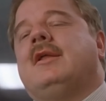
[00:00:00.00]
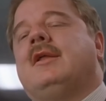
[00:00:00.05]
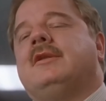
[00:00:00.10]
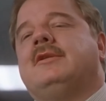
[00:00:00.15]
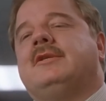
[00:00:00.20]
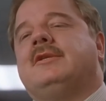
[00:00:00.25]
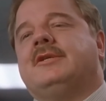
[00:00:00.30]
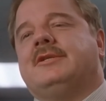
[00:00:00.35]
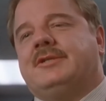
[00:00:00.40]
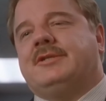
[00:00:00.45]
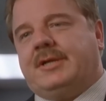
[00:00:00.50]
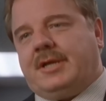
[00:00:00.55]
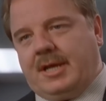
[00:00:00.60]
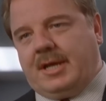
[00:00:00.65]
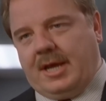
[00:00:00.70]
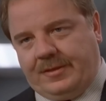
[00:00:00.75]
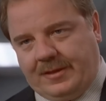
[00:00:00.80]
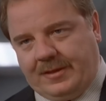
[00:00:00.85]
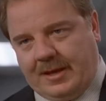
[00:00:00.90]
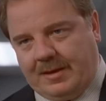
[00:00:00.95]
Did you
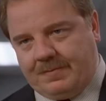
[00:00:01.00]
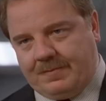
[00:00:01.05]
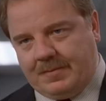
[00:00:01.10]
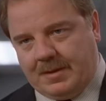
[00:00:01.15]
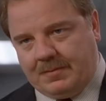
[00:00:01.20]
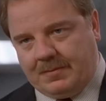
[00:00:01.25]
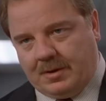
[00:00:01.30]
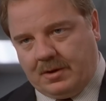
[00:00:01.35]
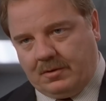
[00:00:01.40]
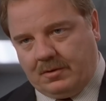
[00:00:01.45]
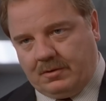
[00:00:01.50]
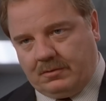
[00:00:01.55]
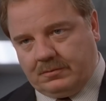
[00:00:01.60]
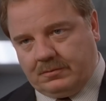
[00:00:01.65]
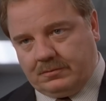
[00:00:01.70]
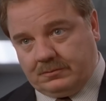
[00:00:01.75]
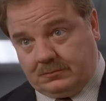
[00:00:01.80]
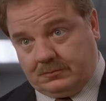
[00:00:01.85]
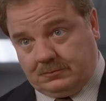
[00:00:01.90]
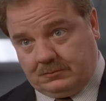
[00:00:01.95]
get that memo? Yeah,
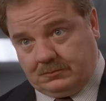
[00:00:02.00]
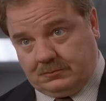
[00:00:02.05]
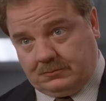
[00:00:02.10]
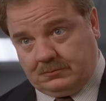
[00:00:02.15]
I got the